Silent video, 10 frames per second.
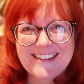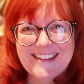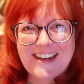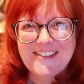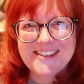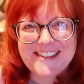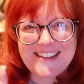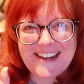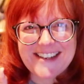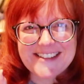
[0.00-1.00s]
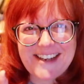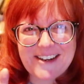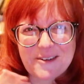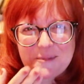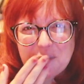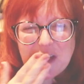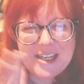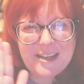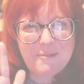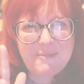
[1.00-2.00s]
I will see you guys later.
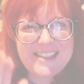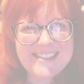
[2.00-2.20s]
Peace